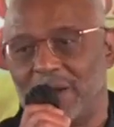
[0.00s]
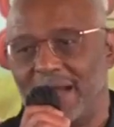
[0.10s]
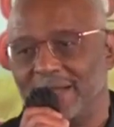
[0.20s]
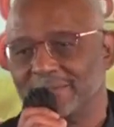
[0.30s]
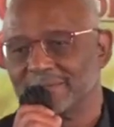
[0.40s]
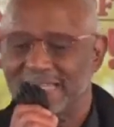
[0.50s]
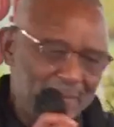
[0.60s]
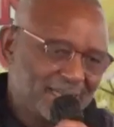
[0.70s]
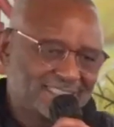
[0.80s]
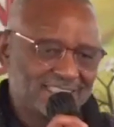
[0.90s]
That makes sense
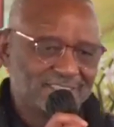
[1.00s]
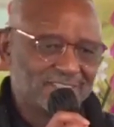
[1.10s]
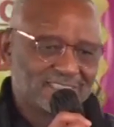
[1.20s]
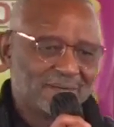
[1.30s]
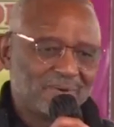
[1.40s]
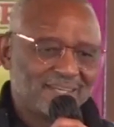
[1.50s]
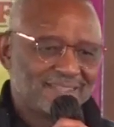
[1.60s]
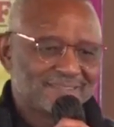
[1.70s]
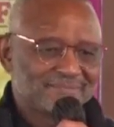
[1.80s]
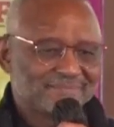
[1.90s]
to you somewhat?
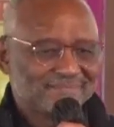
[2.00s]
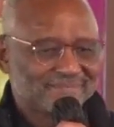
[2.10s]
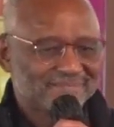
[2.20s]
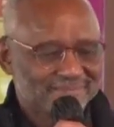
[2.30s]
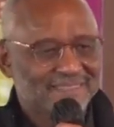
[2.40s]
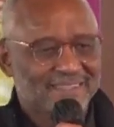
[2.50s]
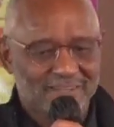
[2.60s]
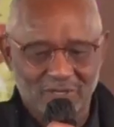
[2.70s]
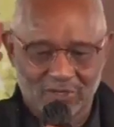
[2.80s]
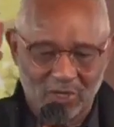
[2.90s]

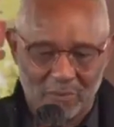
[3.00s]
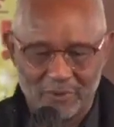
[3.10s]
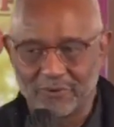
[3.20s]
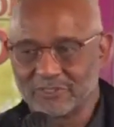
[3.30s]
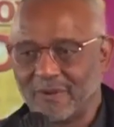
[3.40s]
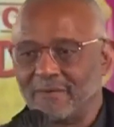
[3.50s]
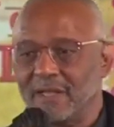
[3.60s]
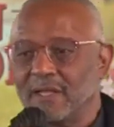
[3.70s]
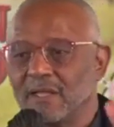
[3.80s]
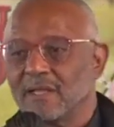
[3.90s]
Global grief. So we have
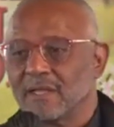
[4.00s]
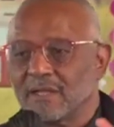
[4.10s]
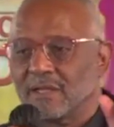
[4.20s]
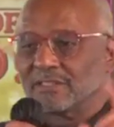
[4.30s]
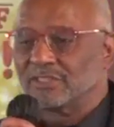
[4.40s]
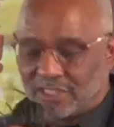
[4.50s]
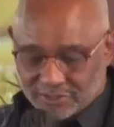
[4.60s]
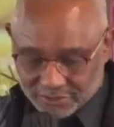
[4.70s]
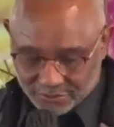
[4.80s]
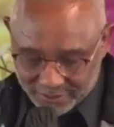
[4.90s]
gentle
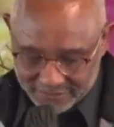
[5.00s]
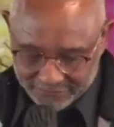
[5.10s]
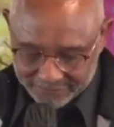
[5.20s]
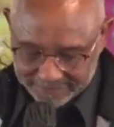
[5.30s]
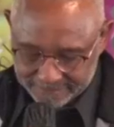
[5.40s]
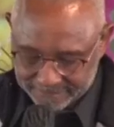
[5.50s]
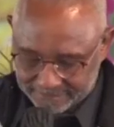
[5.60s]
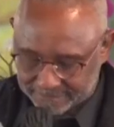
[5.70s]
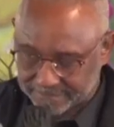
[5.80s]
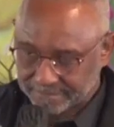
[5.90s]
grief,
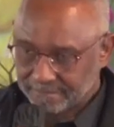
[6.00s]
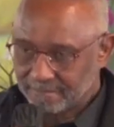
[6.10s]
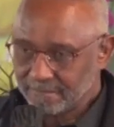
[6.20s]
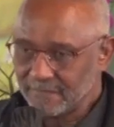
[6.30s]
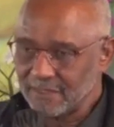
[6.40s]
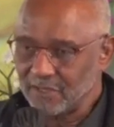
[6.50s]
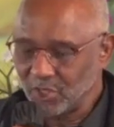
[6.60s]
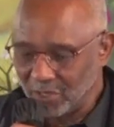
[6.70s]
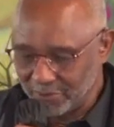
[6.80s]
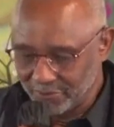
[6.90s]
global
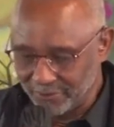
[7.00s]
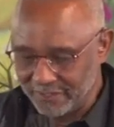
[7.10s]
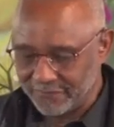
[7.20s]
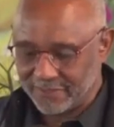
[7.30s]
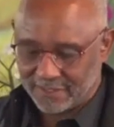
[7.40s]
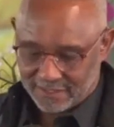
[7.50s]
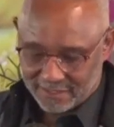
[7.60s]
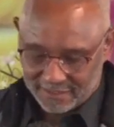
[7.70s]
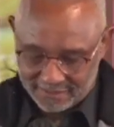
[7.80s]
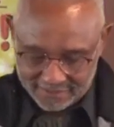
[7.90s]
grief.
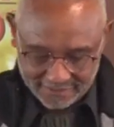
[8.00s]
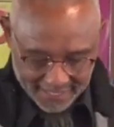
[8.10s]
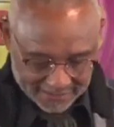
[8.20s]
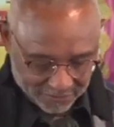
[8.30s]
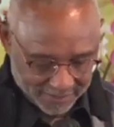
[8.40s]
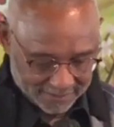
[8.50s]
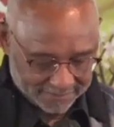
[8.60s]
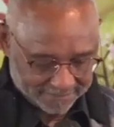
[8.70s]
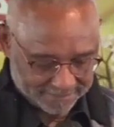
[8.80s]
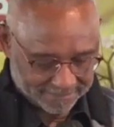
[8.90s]
The next one,
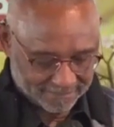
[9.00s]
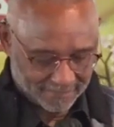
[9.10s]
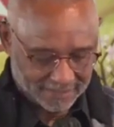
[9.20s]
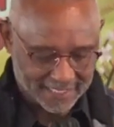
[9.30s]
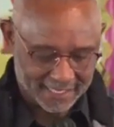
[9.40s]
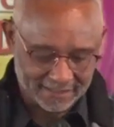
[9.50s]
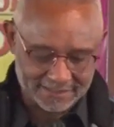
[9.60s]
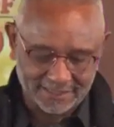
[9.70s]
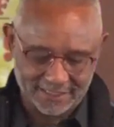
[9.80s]
the title is here.